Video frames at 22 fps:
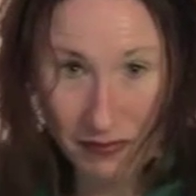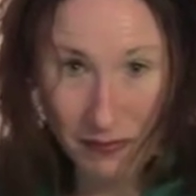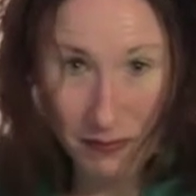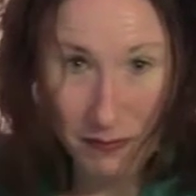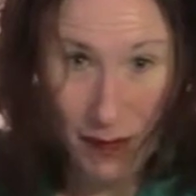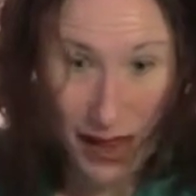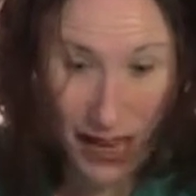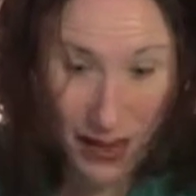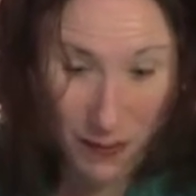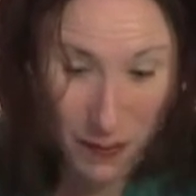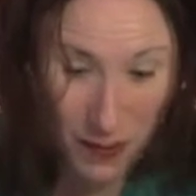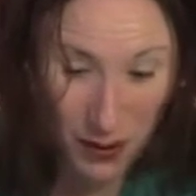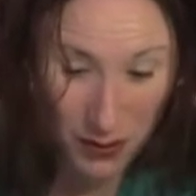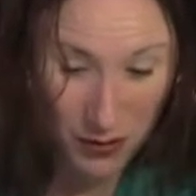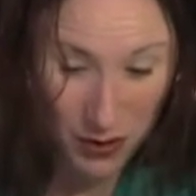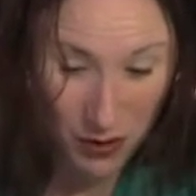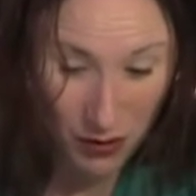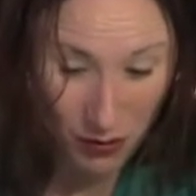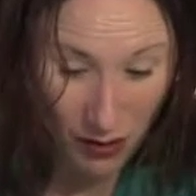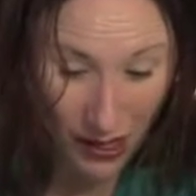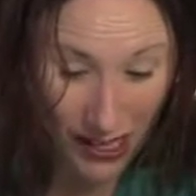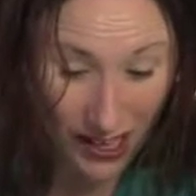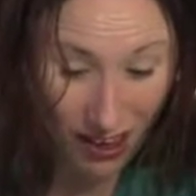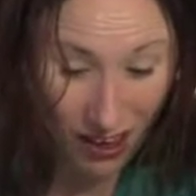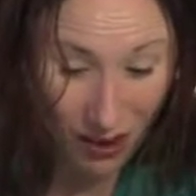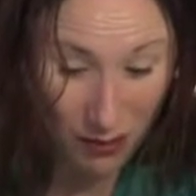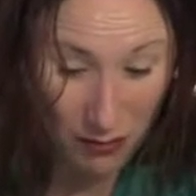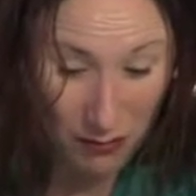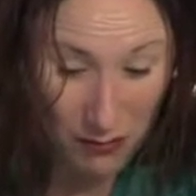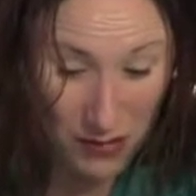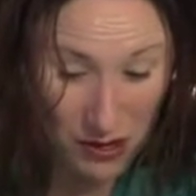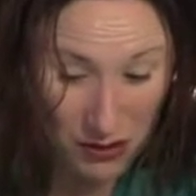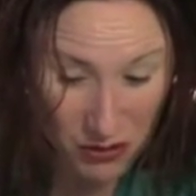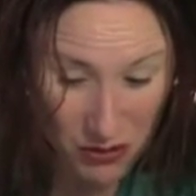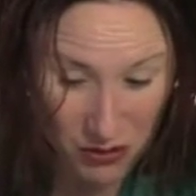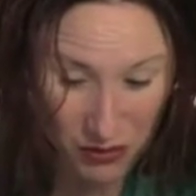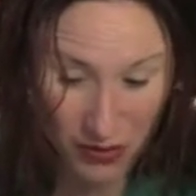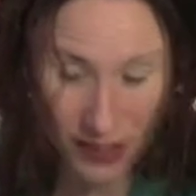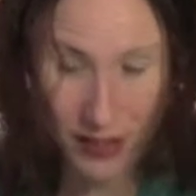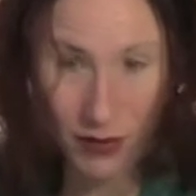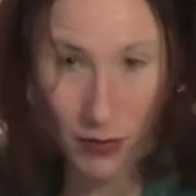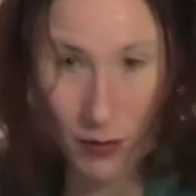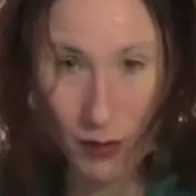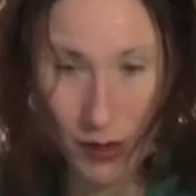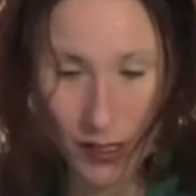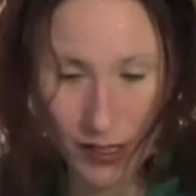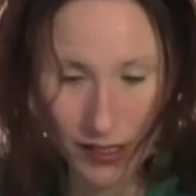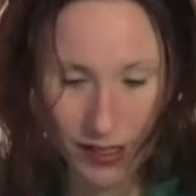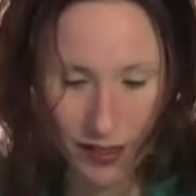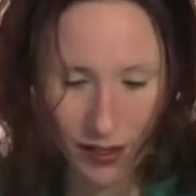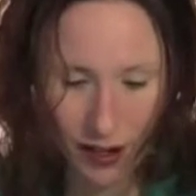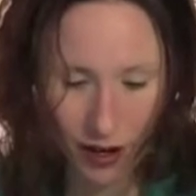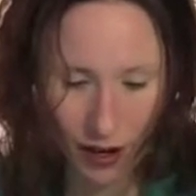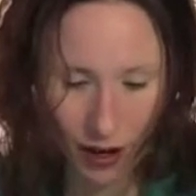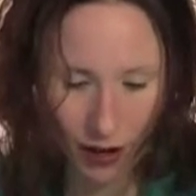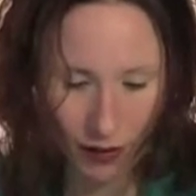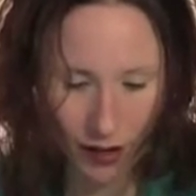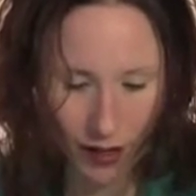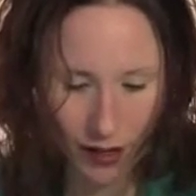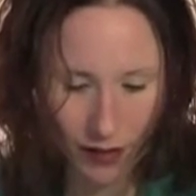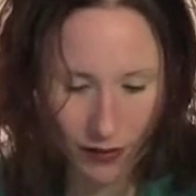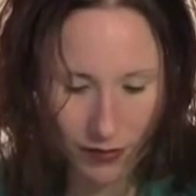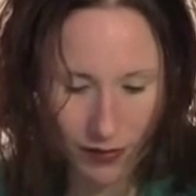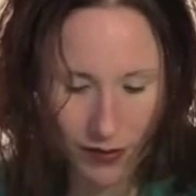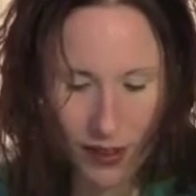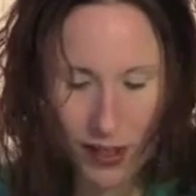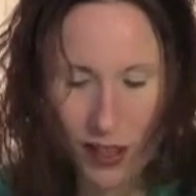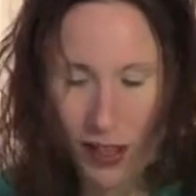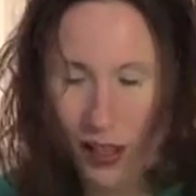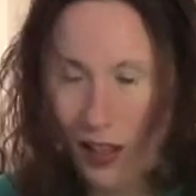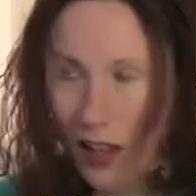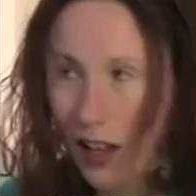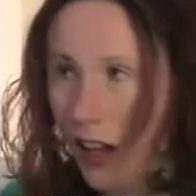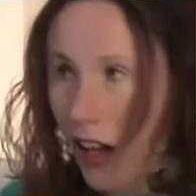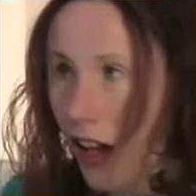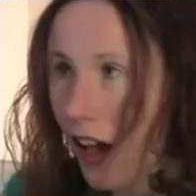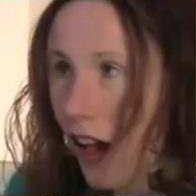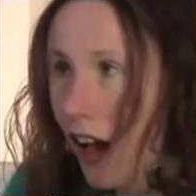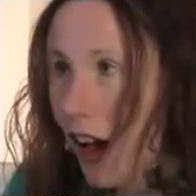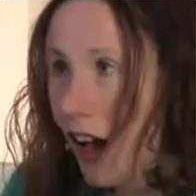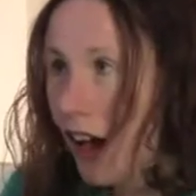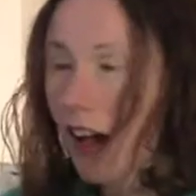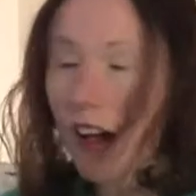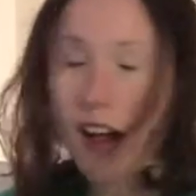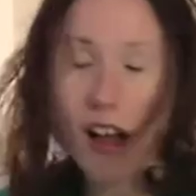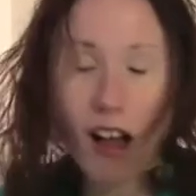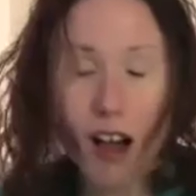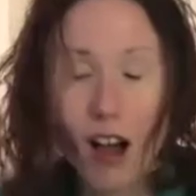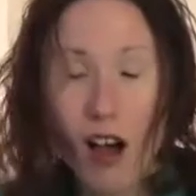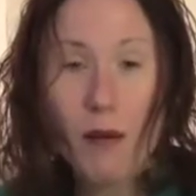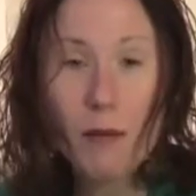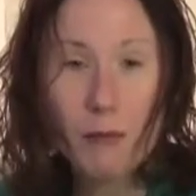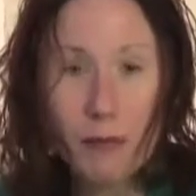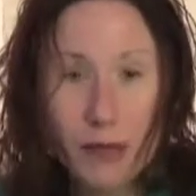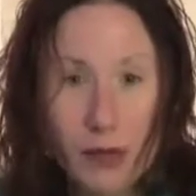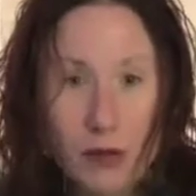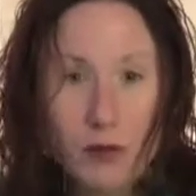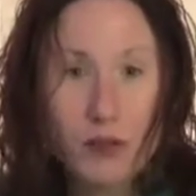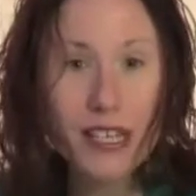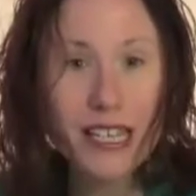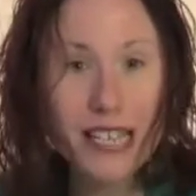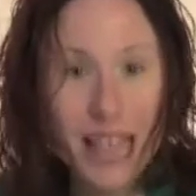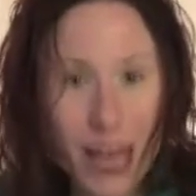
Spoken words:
"Maybe it was Great Aunt Mildred," wondered Cara. "Aunt Mildred